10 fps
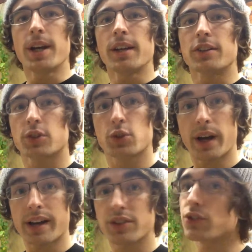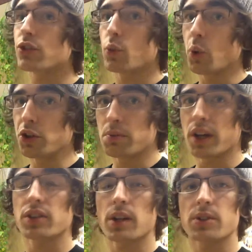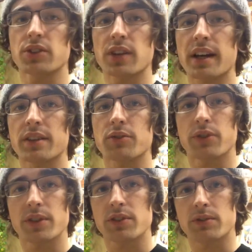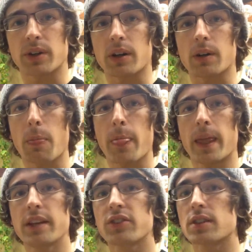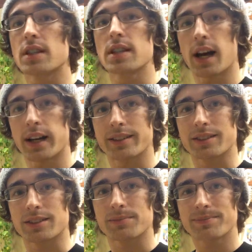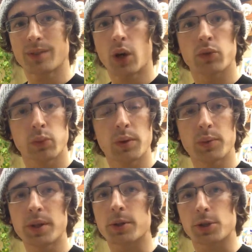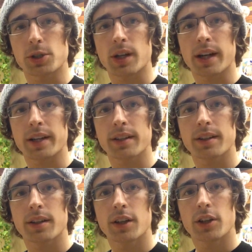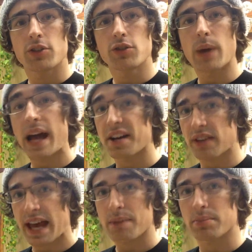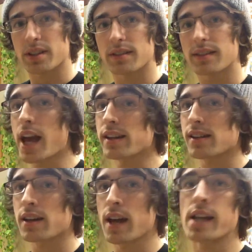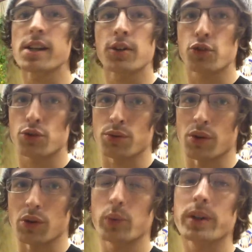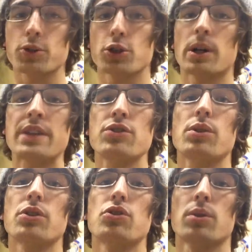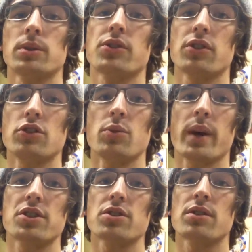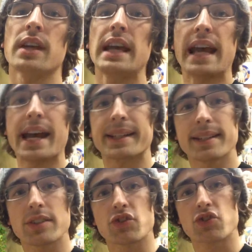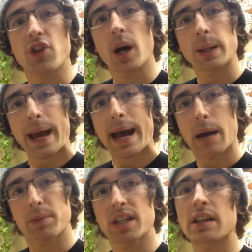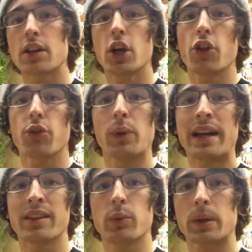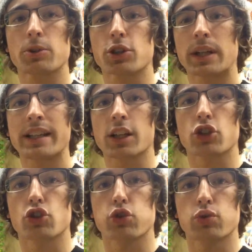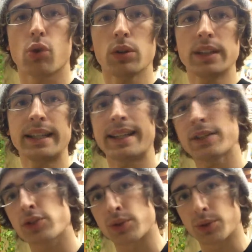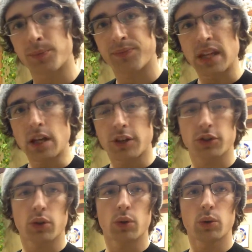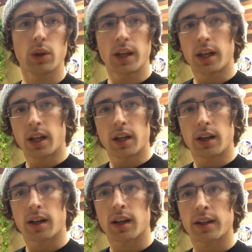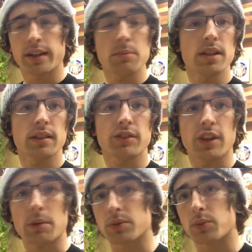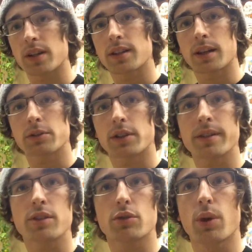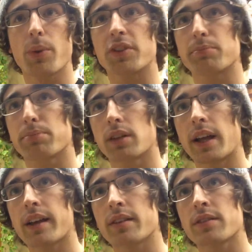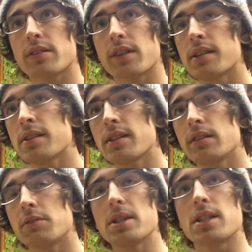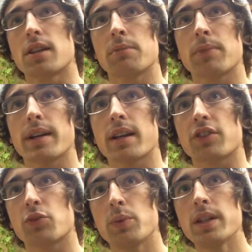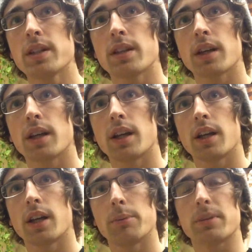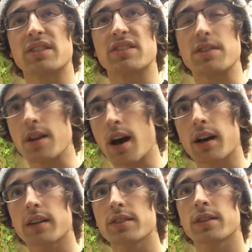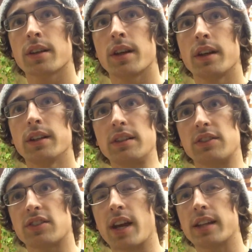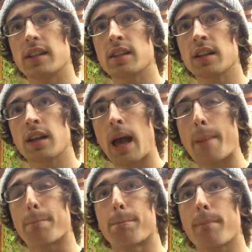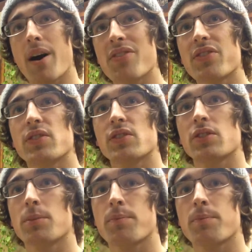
Stress, what you must understand, first of all, is a denial of what we are trying to have happen, aka control. We are trying to control a situation, and it is not happening the way that we are trying to control it into. So, give me an example. Well, I'm trying to grow this plant, and it needs to be done by next week, but it's not. It's taking months.